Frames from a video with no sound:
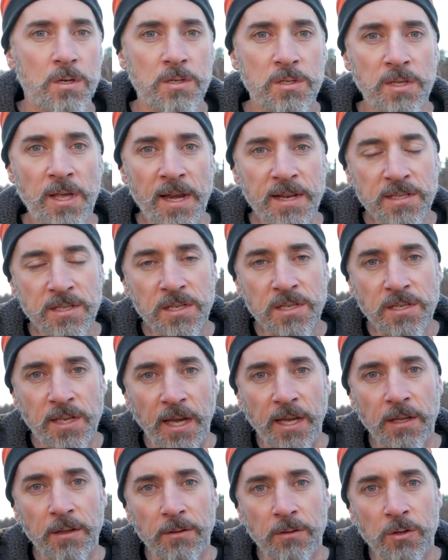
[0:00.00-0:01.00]
So that is the
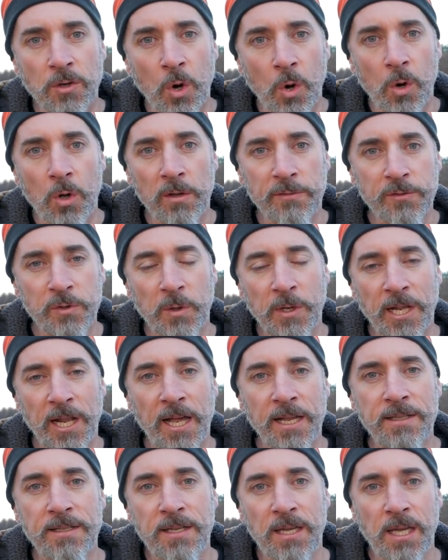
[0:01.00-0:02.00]
second goal of
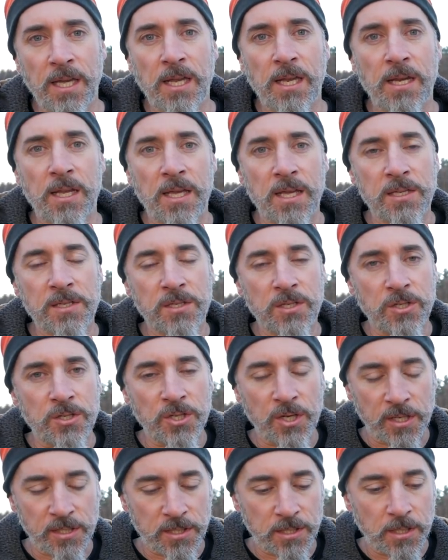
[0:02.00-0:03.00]
2019 is to
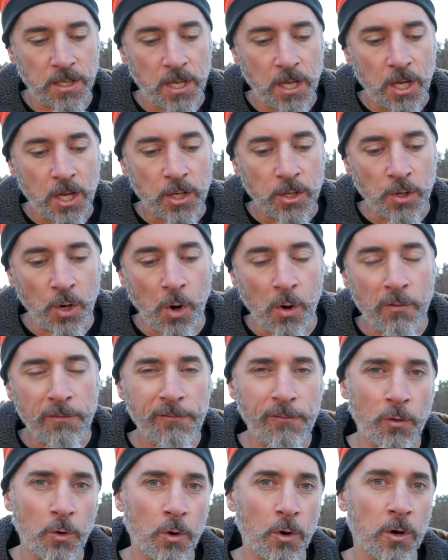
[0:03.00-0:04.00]
just go
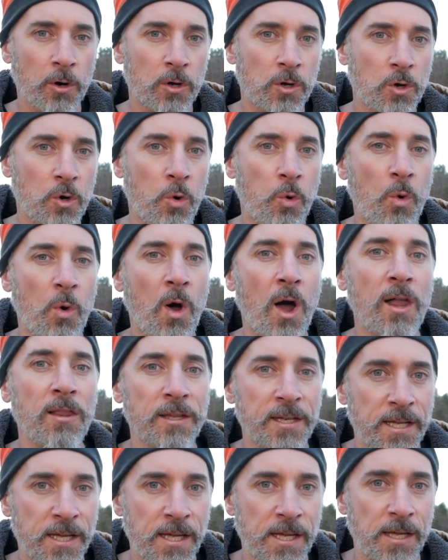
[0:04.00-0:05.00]
for
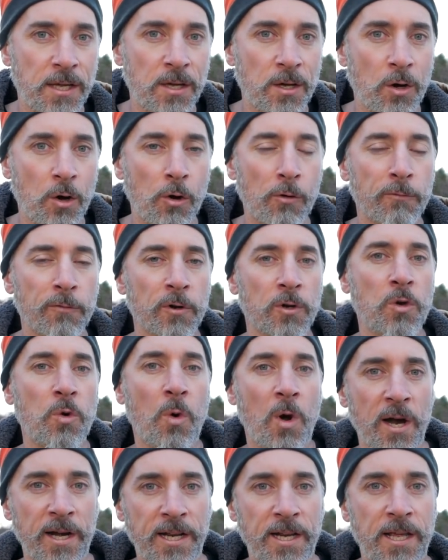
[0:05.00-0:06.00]
quality over
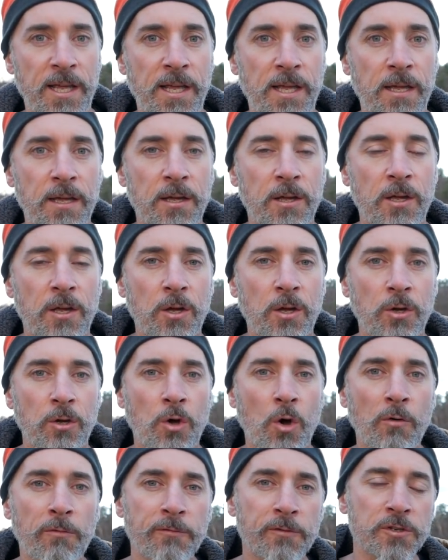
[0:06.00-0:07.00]
quantity.
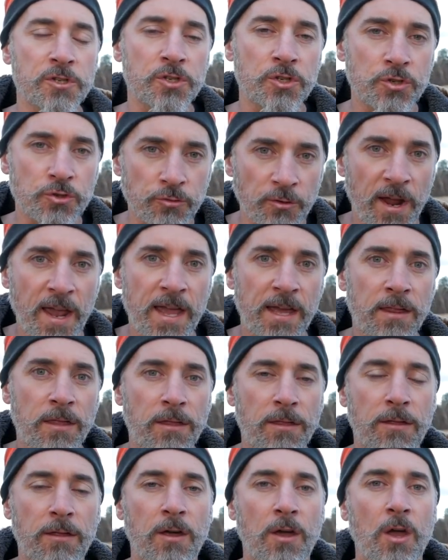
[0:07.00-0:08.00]
Go for
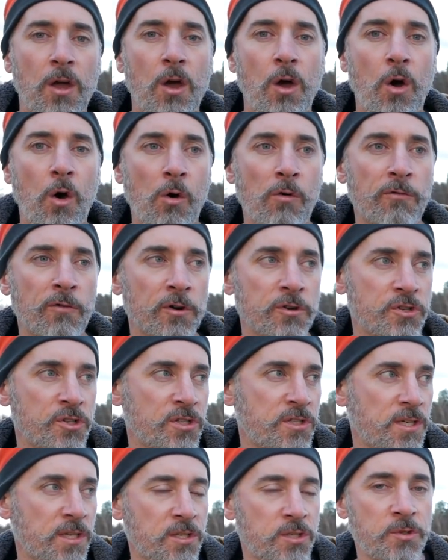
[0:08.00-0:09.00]
strength over
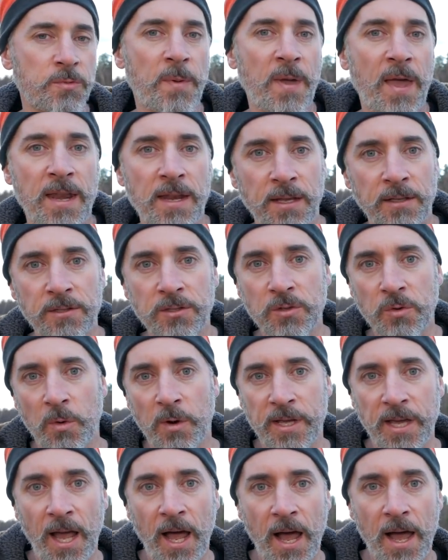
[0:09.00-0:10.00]
just expanding to
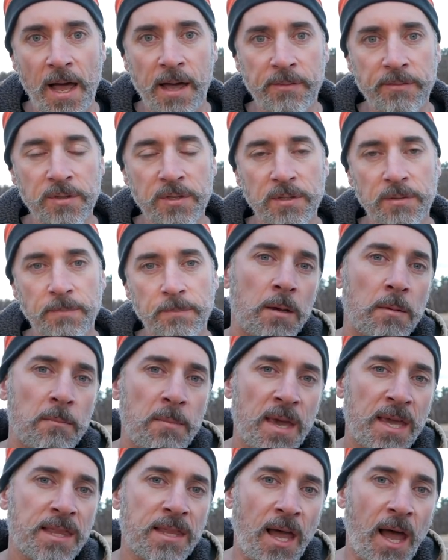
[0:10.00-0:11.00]
20 hives.
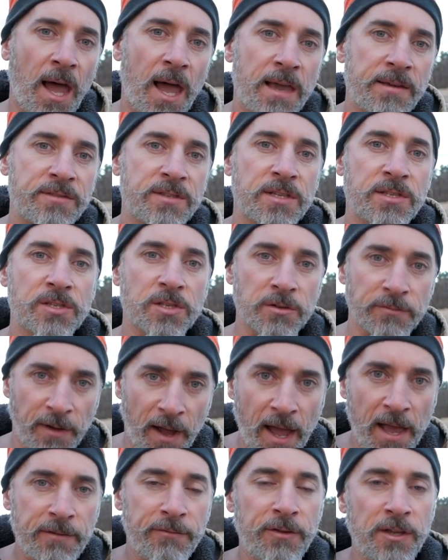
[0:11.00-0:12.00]
Make the hives that
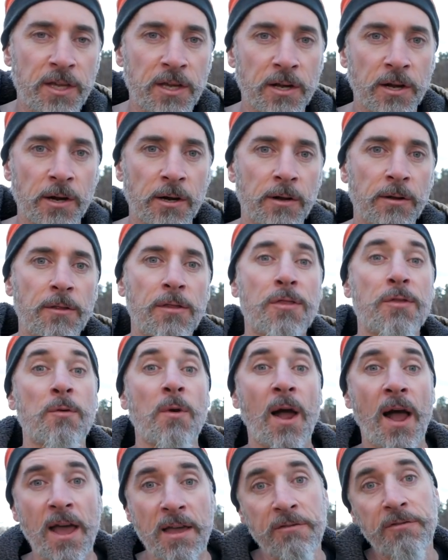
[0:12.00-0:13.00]
survive here
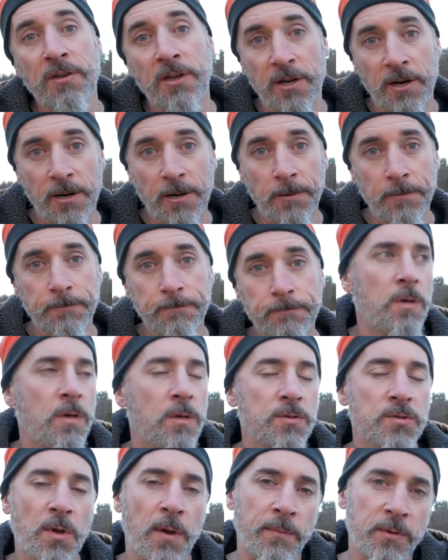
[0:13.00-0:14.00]
thrive here.
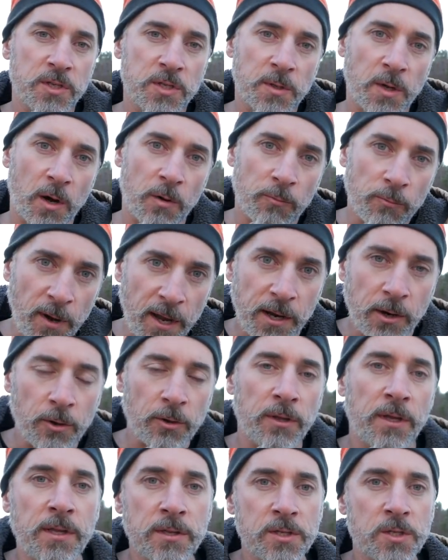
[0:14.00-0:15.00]
So I'm going to start right
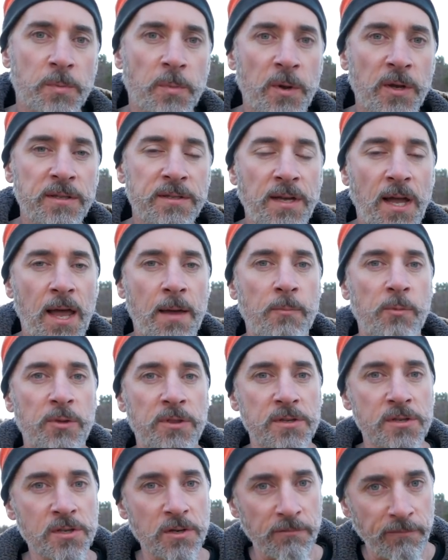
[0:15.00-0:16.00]
early in the springtime
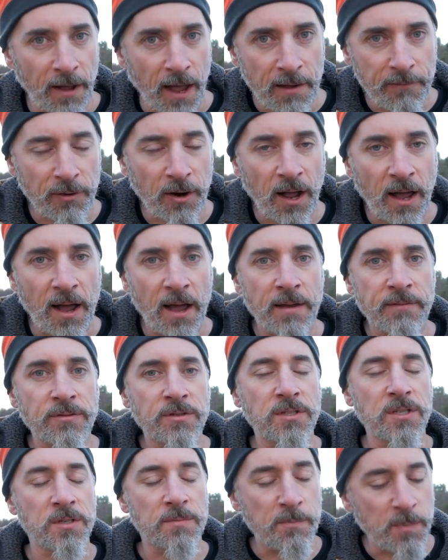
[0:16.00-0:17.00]
with the survivor
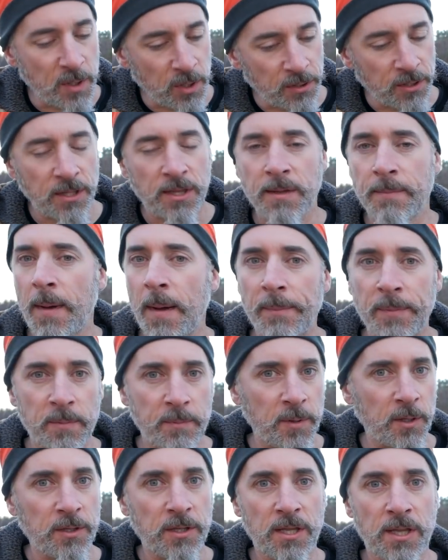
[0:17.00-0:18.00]
hives, just building them up
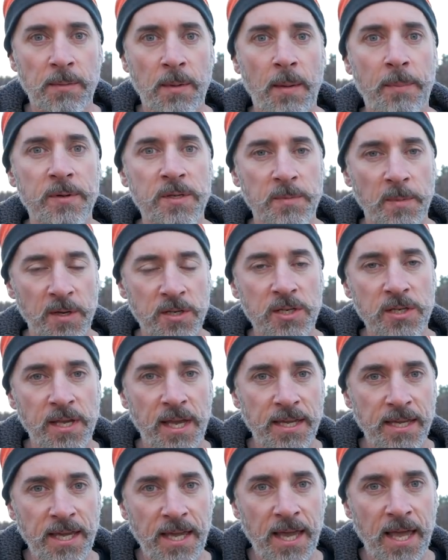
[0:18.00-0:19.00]
and building them up as much as
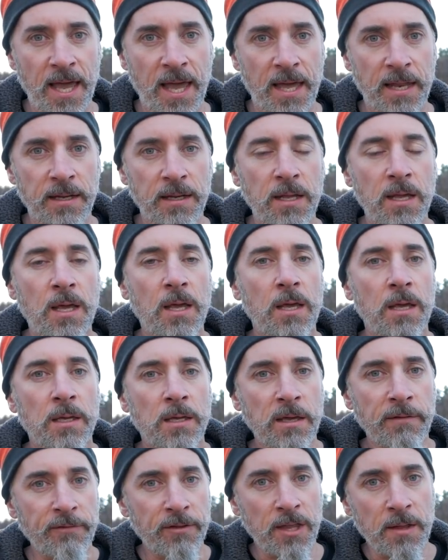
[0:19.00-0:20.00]
I can
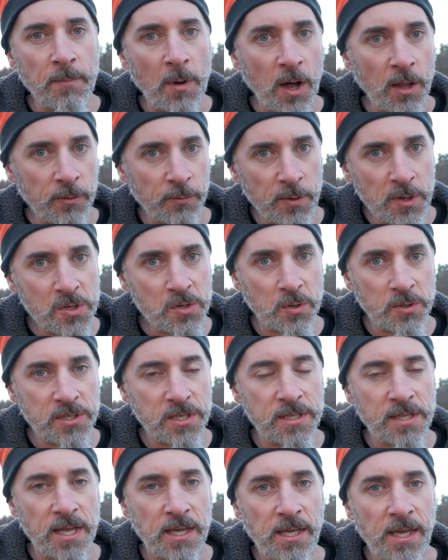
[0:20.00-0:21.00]
giving them all the
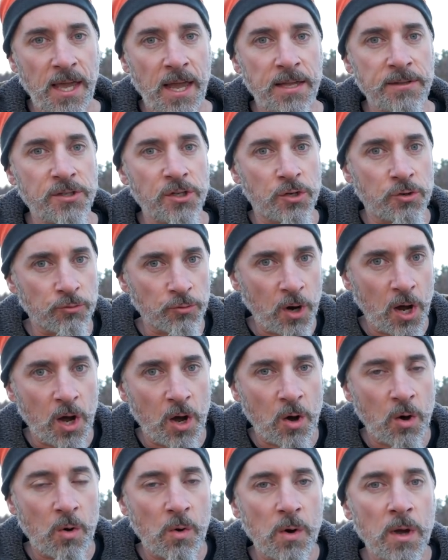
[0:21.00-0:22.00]
resources they can to
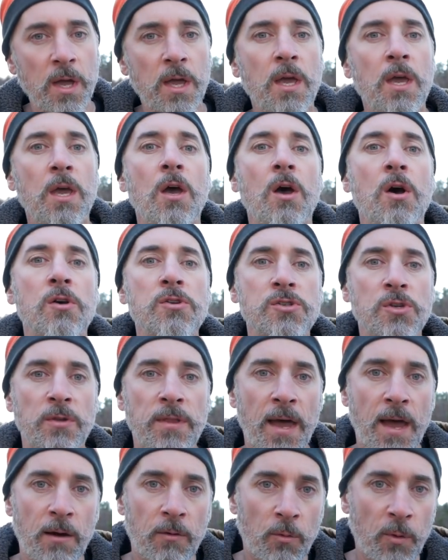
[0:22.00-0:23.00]
grow so
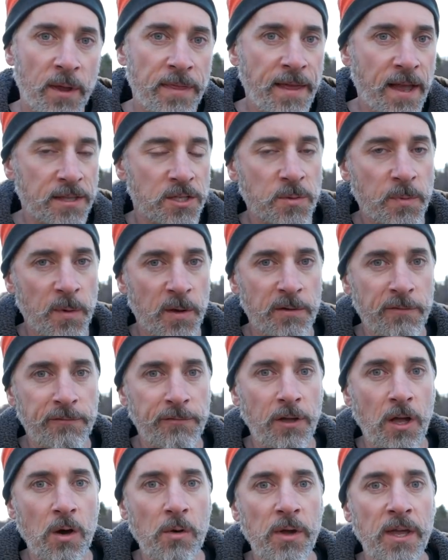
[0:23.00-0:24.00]
that when that spring
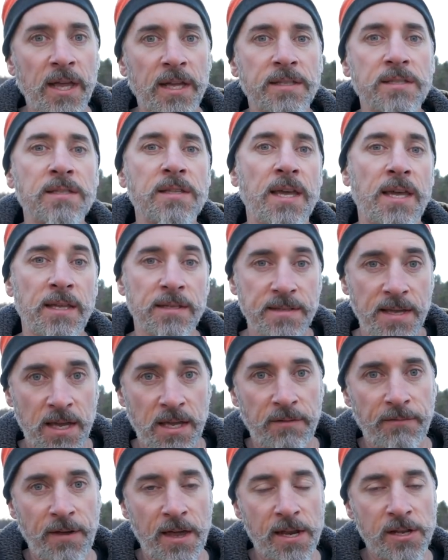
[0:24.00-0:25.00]
flow hits, they can
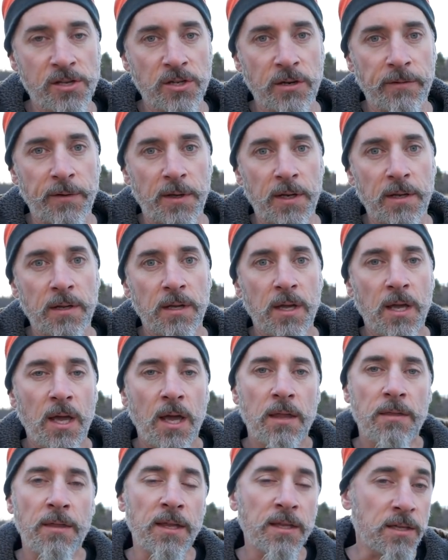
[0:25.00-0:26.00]
take advantage of it.
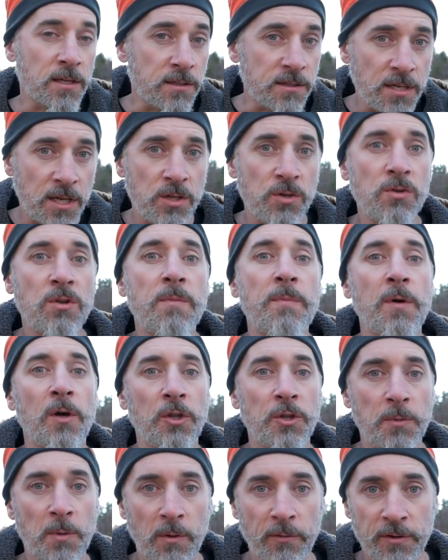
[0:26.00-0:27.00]
Then continue to
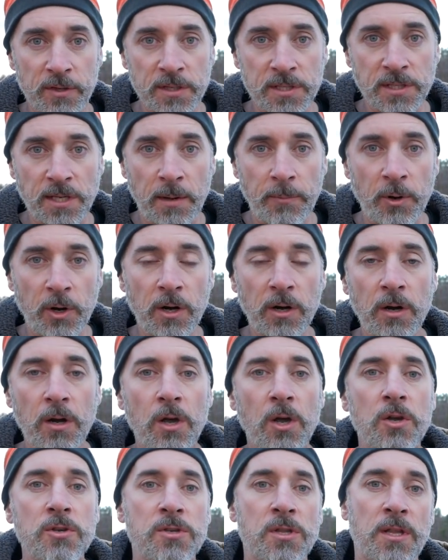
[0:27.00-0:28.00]
build them over the summer
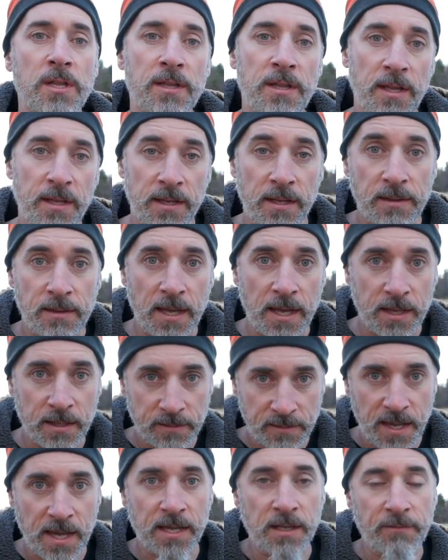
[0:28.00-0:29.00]
so that they, they
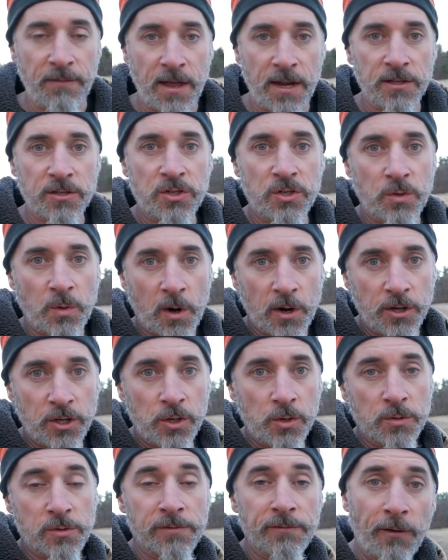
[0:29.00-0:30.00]
take advantage to our
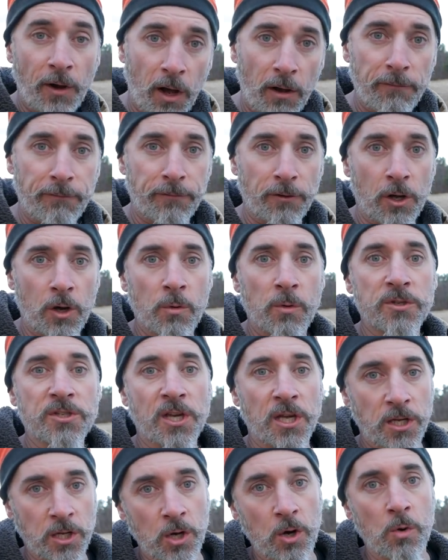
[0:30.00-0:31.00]
huge fall flow,
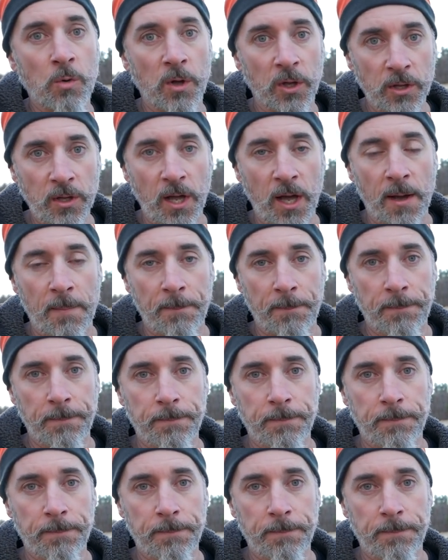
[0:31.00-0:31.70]
which I know will come.